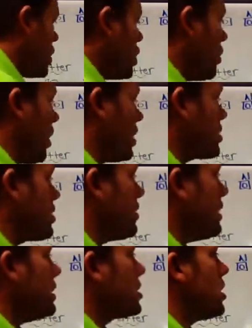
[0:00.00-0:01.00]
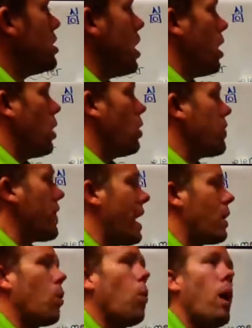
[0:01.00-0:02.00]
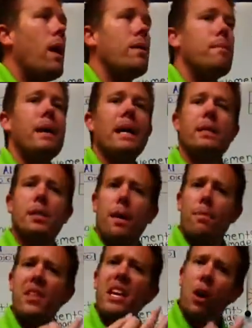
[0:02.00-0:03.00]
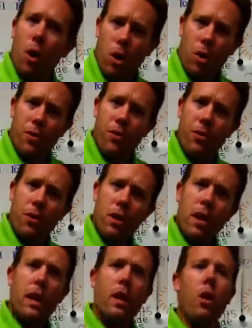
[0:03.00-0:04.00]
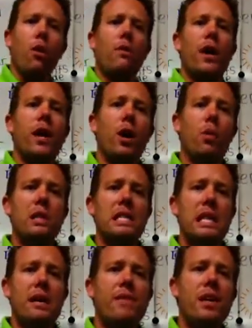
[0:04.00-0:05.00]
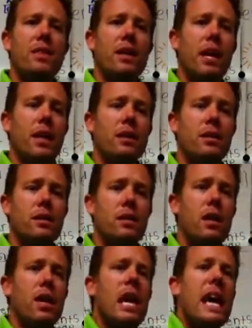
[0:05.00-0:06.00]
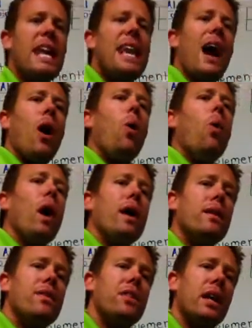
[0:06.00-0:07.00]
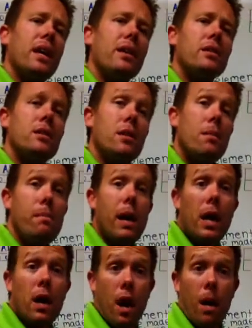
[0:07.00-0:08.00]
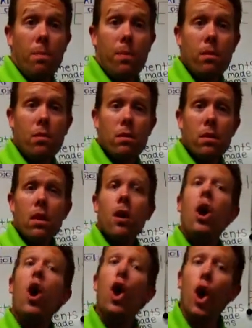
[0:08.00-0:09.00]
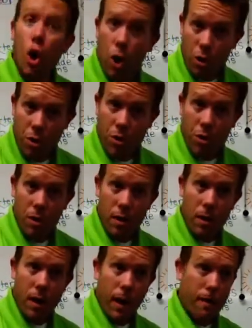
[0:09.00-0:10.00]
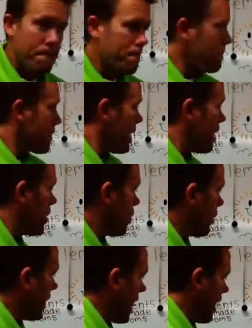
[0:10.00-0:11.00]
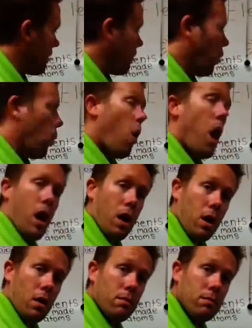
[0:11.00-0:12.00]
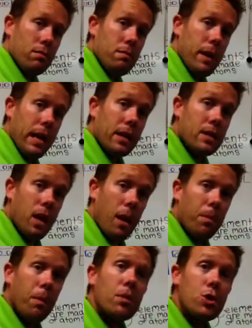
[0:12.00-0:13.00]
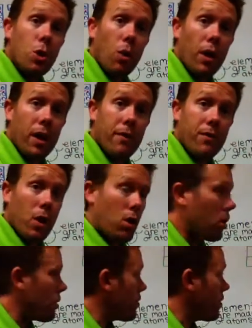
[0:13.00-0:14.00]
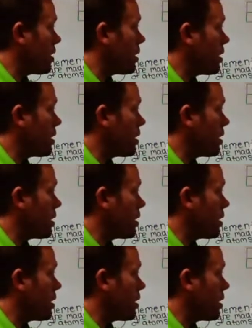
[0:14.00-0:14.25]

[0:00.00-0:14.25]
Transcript: You also need to know that what makes up the earth. Okay? Over here was living things. Now what things make up earth? Okay? We have water makes up a majority of the earth.